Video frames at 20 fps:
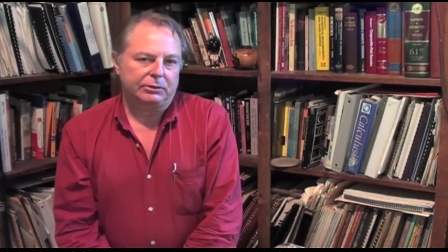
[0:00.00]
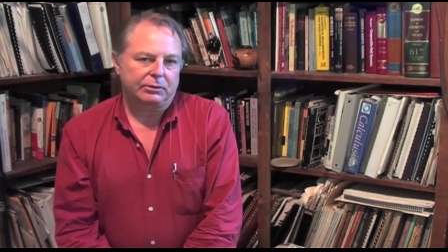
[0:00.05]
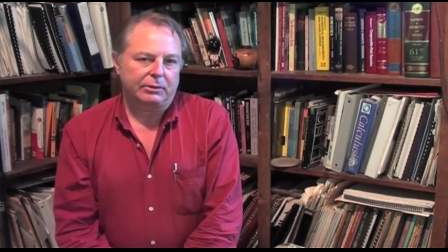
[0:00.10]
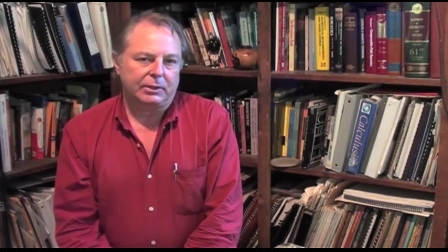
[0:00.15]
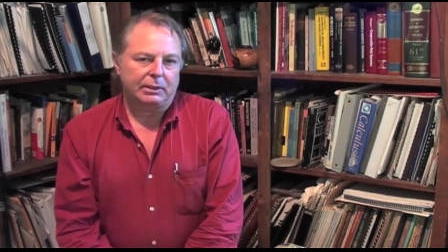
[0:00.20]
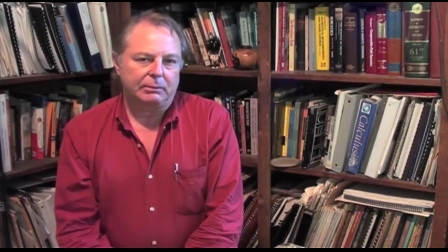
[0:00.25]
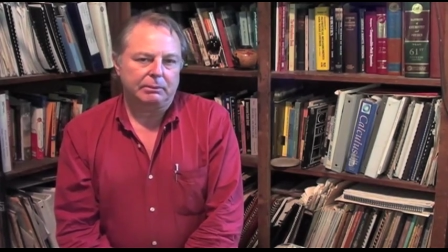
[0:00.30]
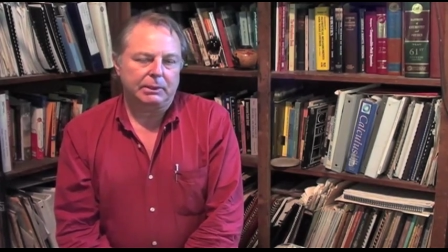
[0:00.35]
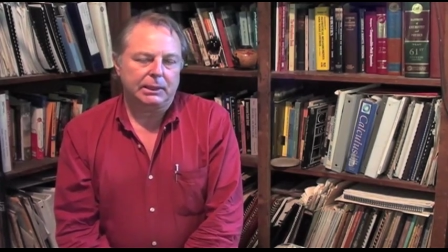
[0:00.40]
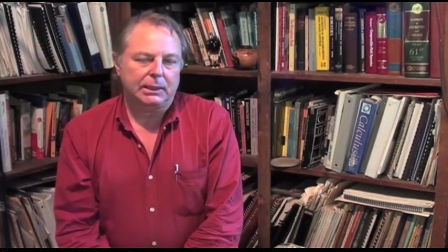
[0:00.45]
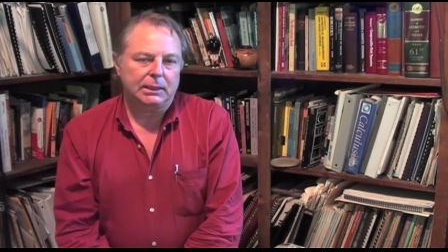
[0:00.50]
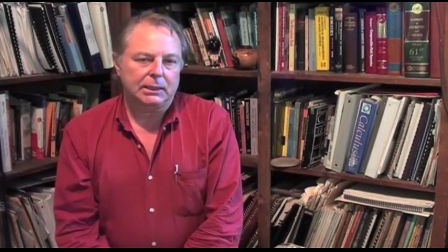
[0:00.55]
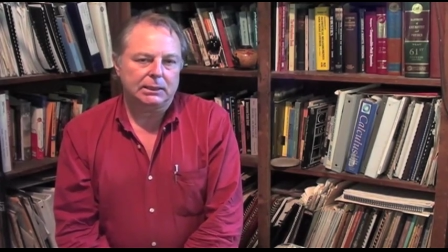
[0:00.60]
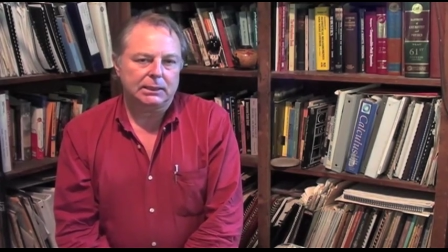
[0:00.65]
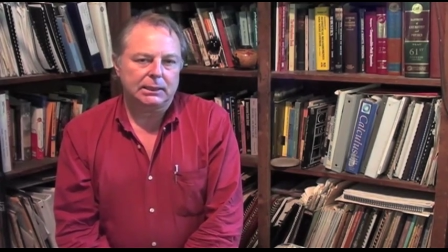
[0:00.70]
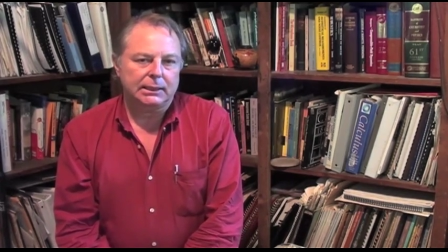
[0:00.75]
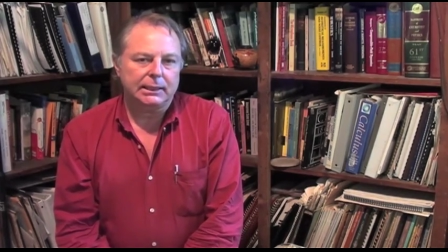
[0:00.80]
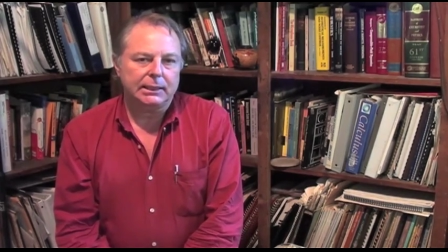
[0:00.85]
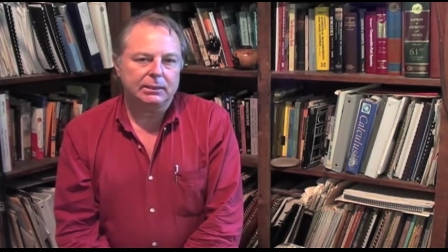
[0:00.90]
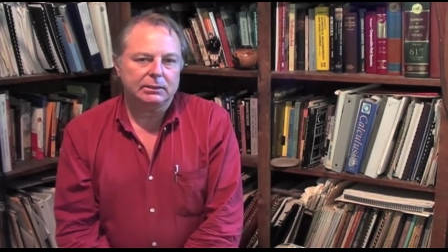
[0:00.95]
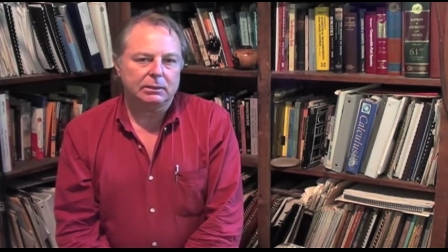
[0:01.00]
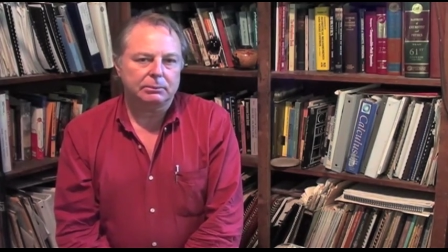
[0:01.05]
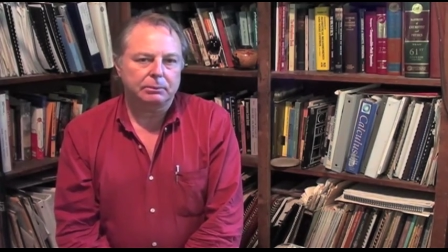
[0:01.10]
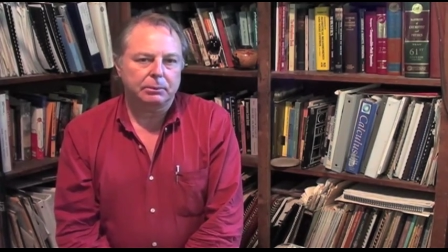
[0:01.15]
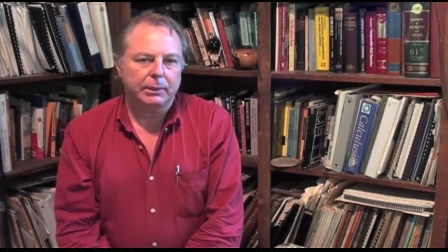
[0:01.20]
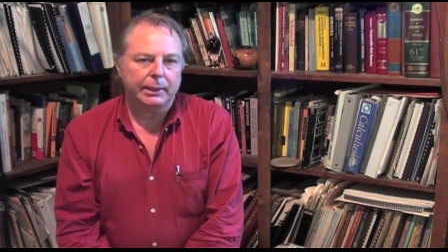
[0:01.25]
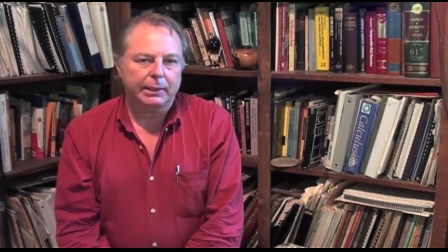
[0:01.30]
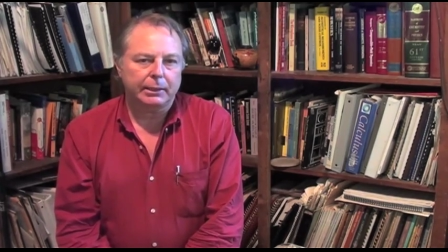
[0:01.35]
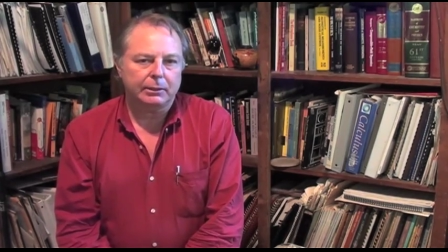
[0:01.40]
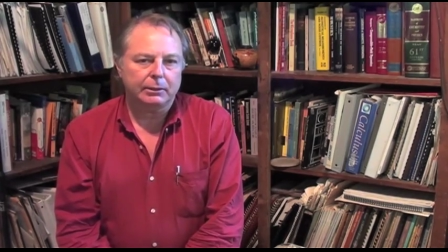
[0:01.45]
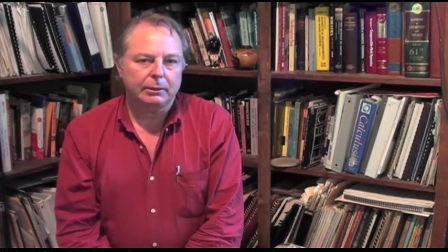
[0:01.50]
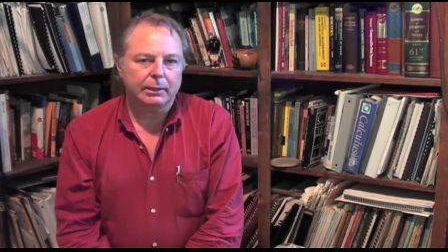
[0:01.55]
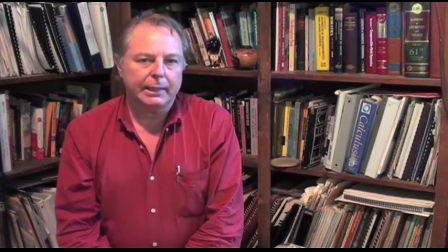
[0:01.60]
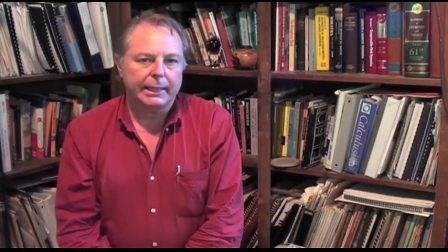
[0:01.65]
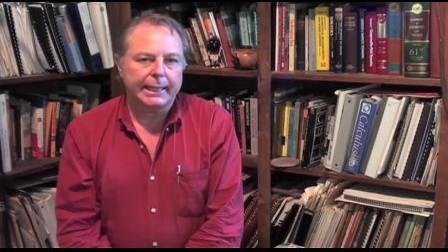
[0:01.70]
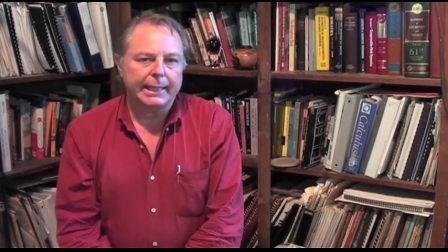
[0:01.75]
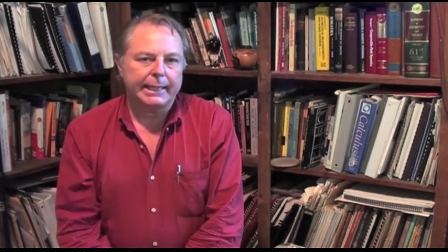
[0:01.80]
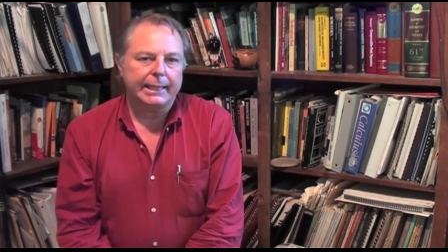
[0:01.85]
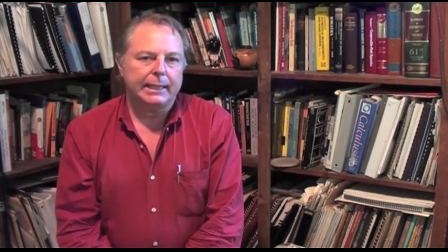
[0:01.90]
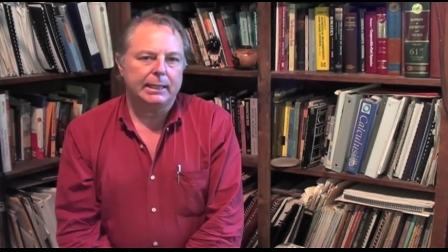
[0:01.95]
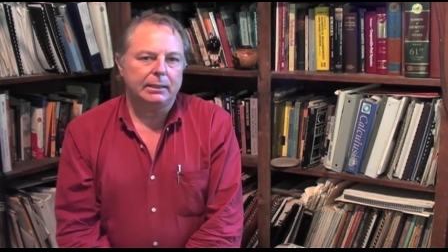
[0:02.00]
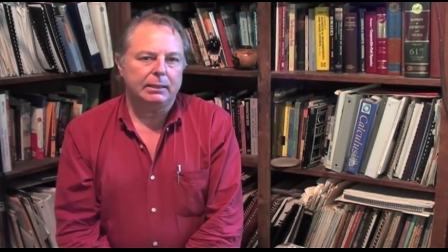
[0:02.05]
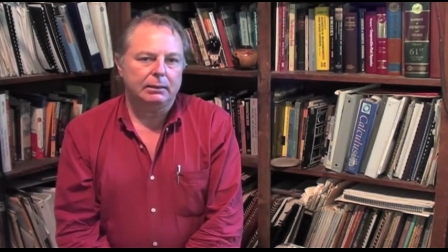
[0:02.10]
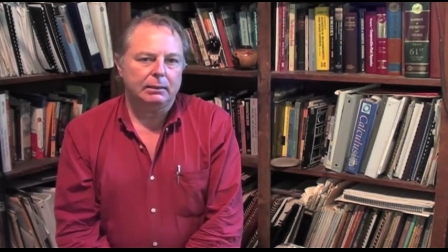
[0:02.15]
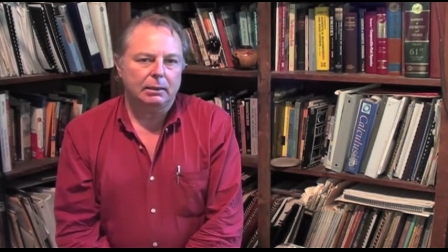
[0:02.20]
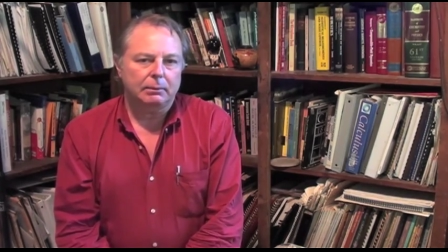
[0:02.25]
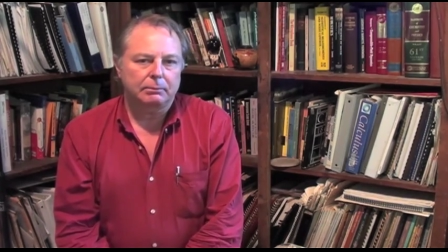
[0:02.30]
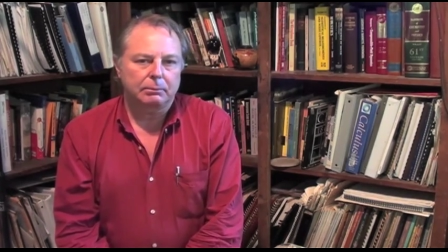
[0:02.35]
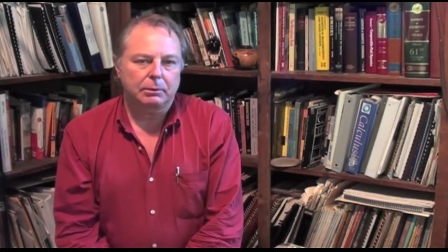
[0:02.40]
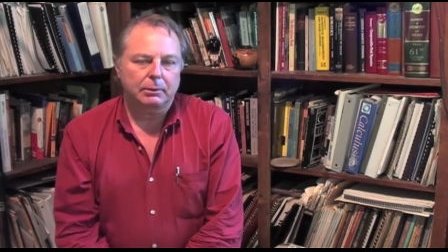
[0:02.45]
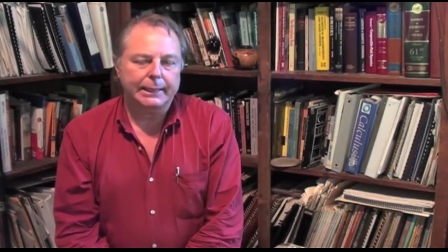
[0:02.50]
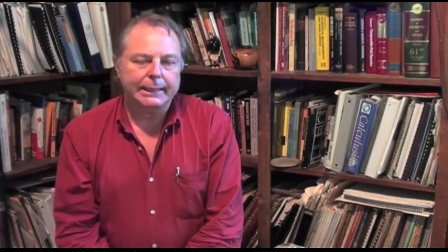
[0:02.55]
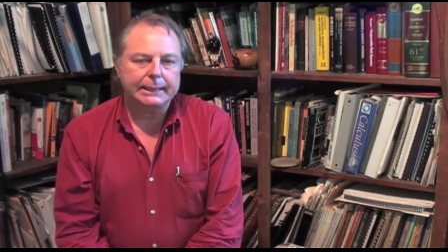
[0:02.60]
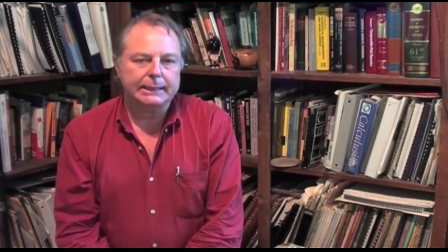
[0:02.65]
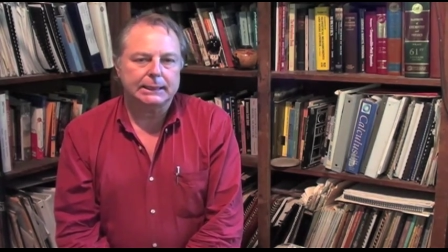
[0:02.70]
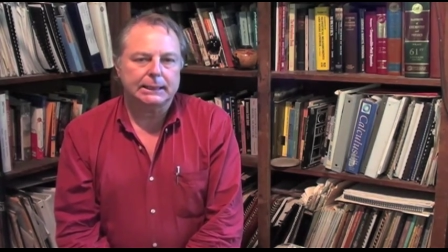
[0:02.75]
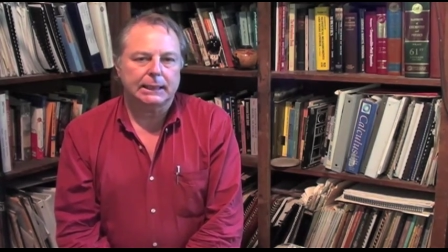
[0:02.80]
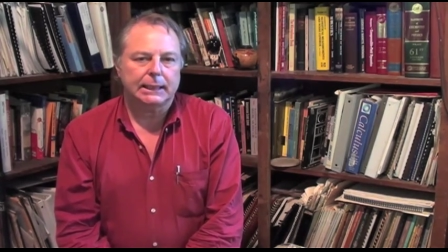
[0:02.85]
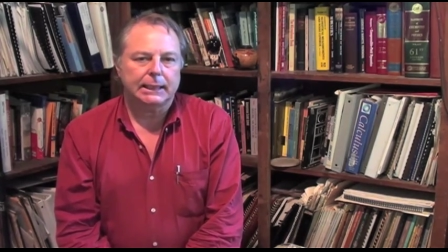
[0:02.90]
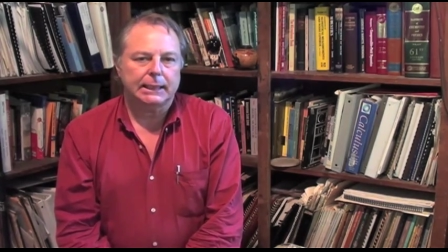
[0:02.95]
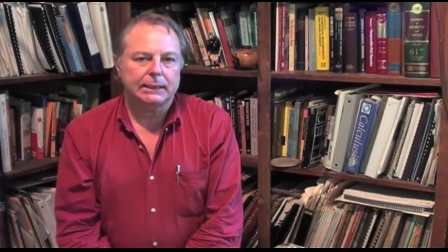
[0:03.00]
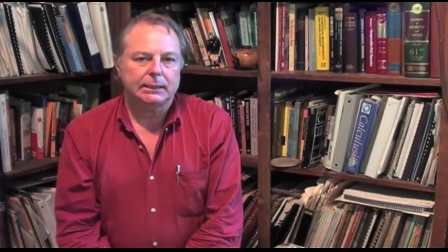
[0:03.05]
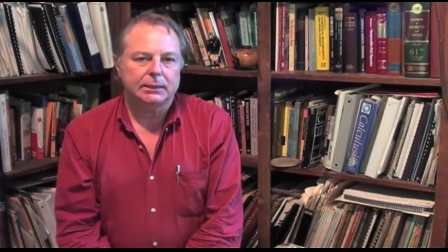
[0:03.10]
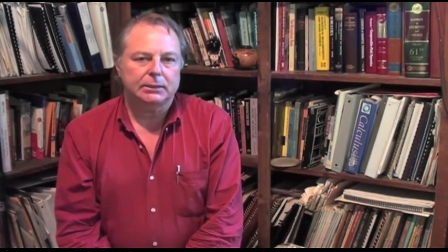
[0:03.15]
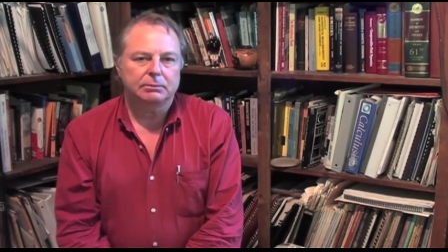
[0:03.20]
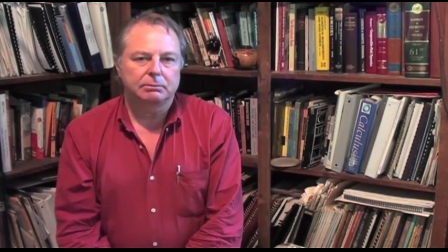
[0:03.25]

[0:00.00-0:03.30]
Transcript: of this thing because it is a predator and prey size.